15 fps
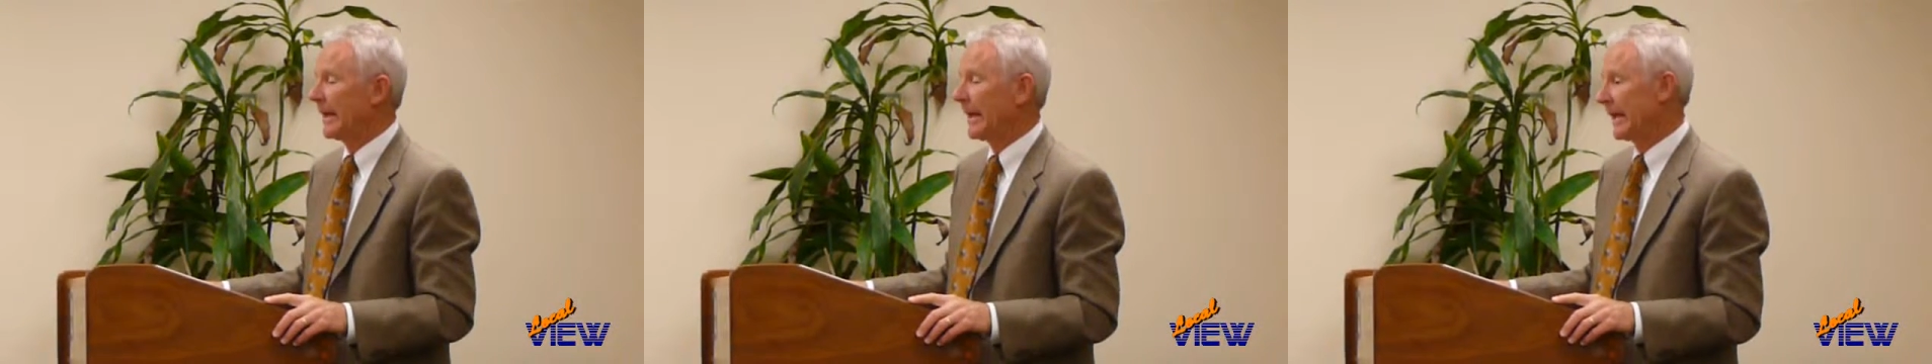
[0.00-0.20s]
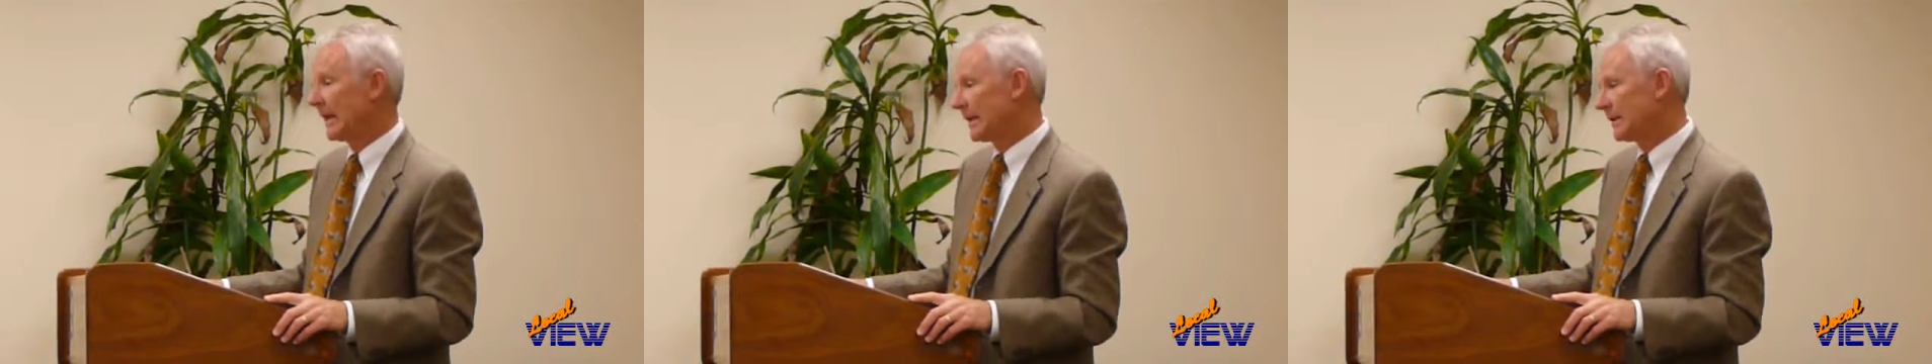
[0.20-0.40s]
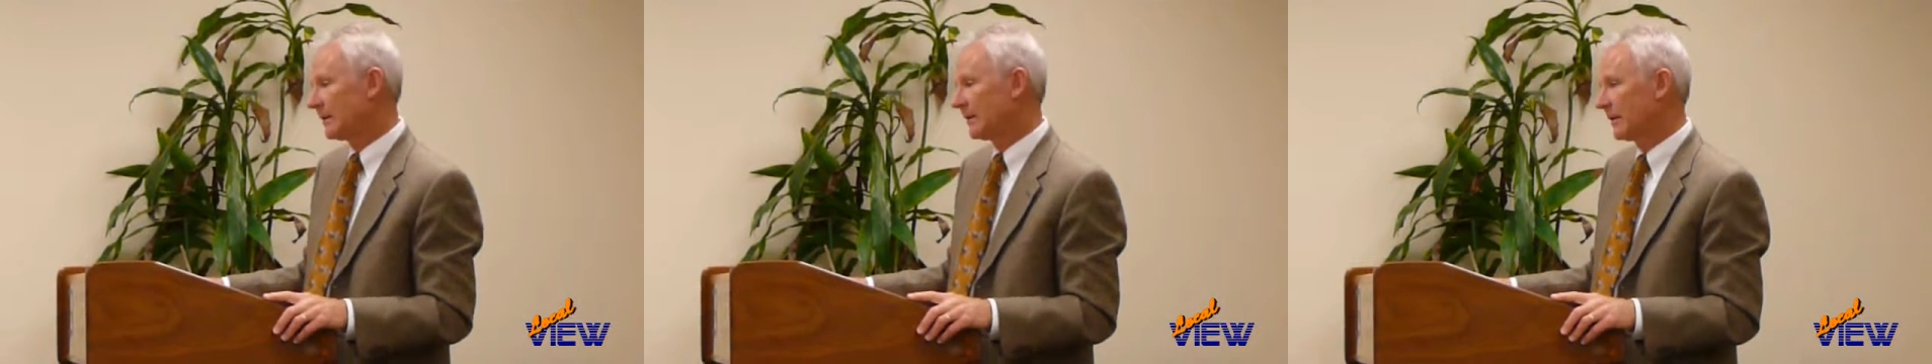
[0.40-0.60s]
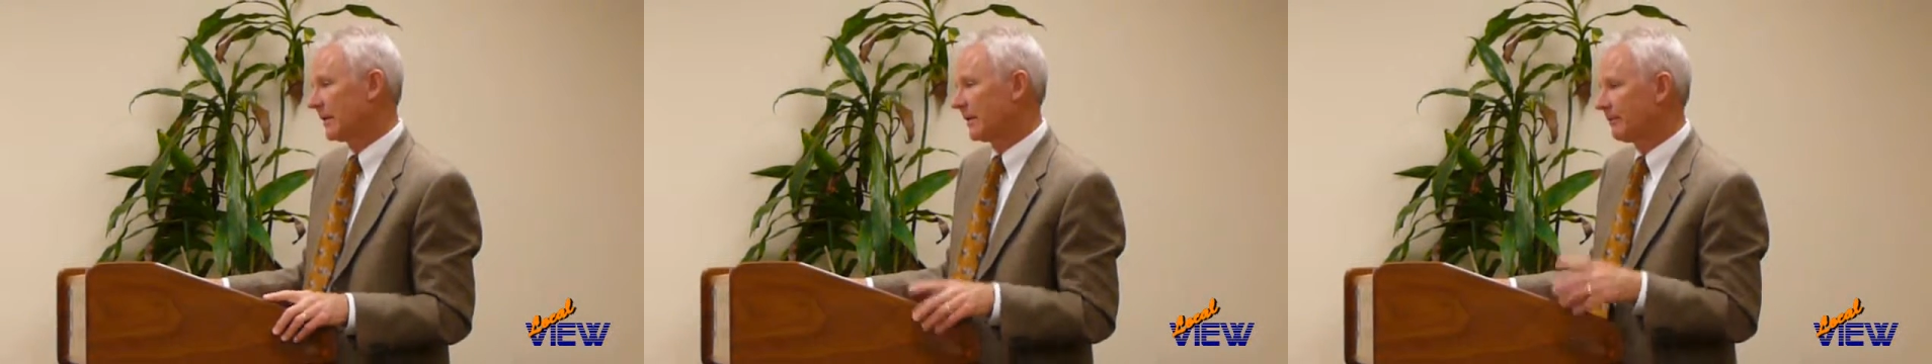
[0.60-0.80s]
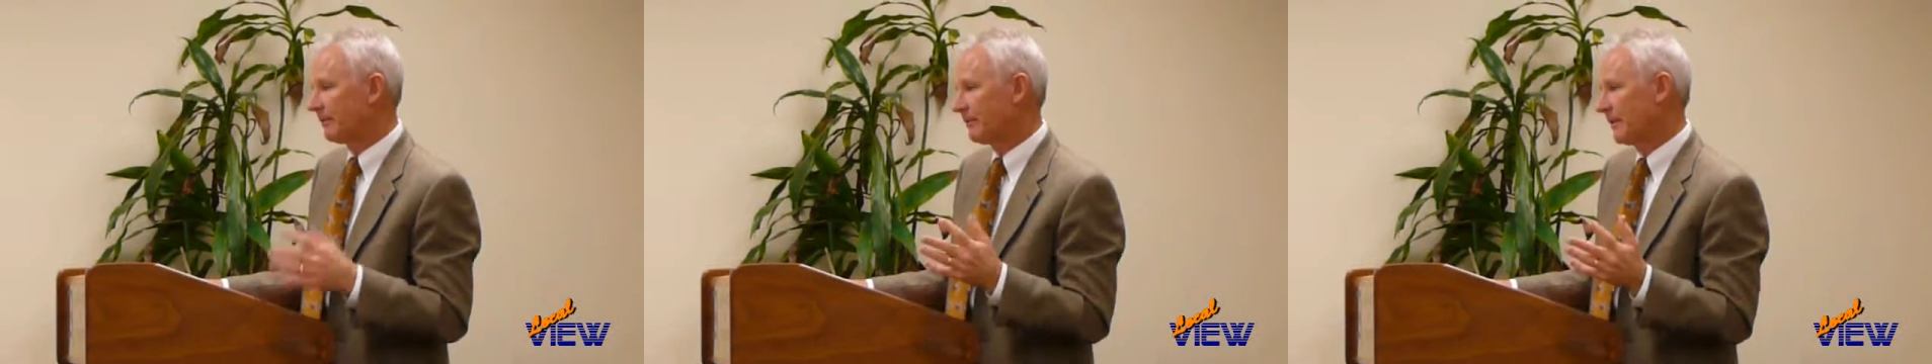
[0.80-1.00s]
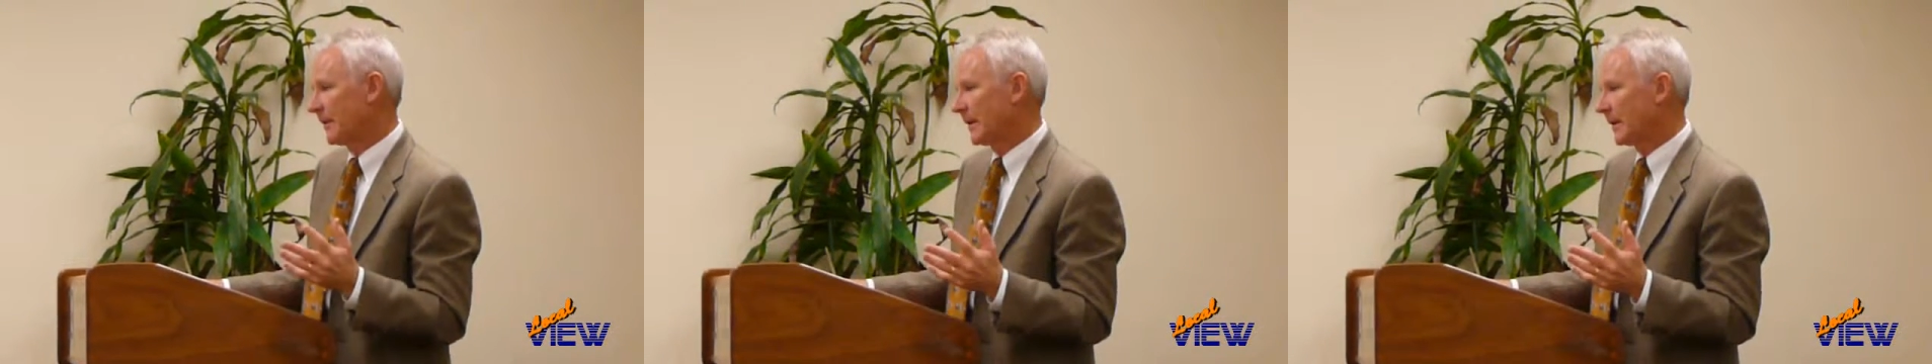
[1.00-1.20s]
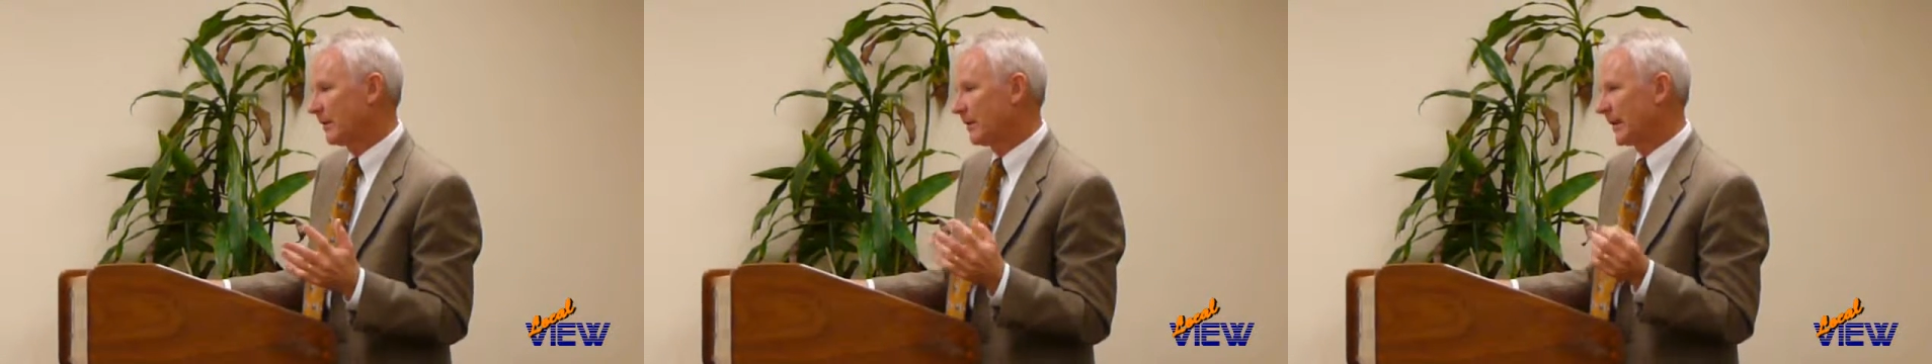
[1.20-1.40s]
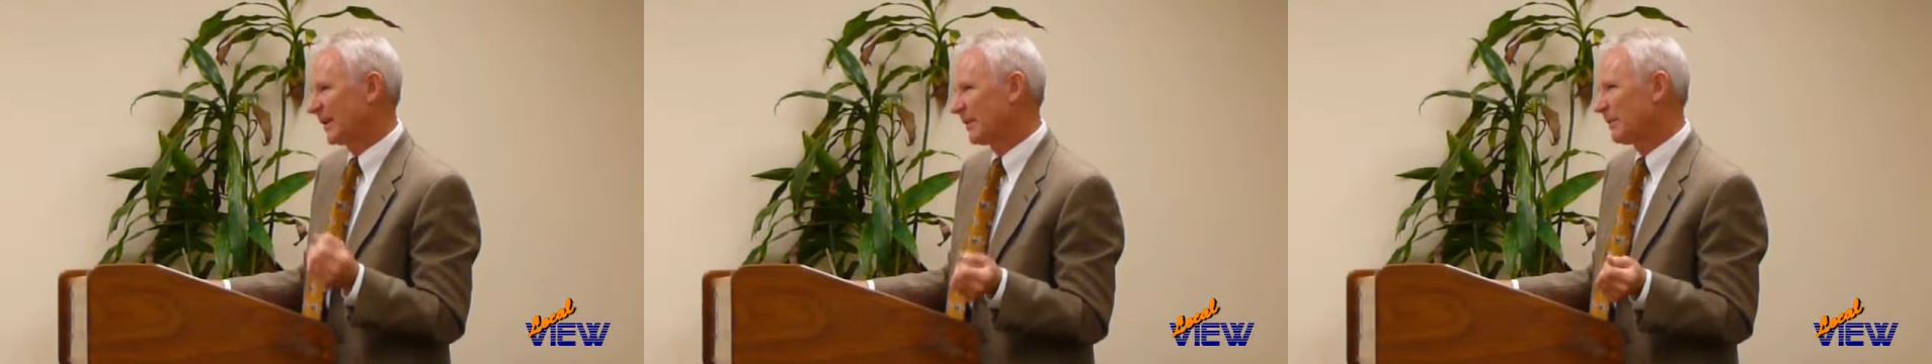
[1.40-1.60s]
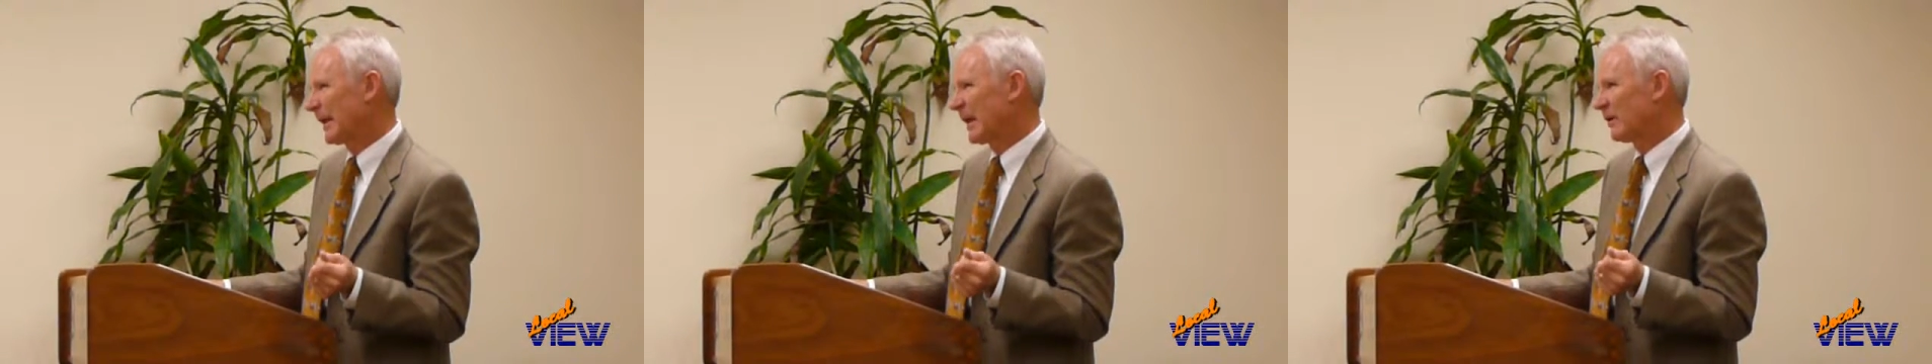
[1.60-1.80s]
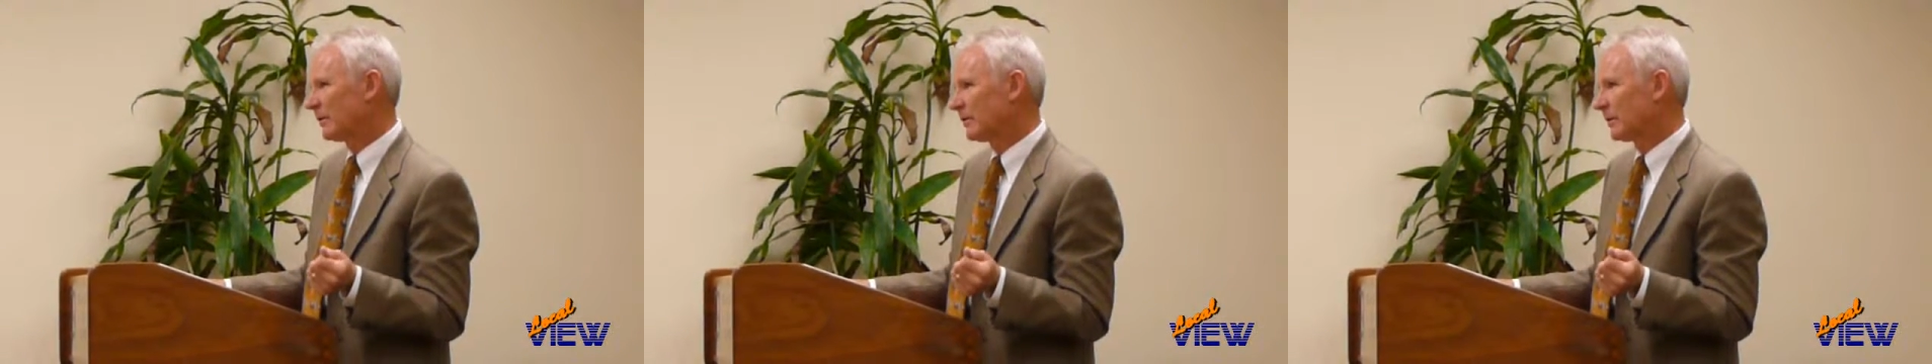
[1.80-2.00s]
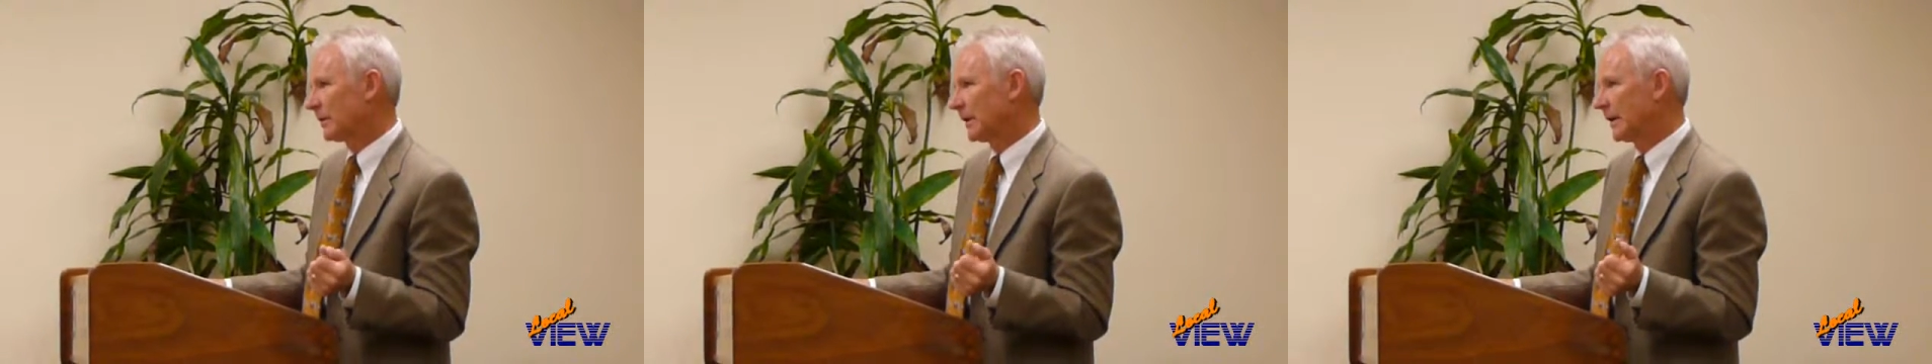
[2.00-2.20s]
and it's about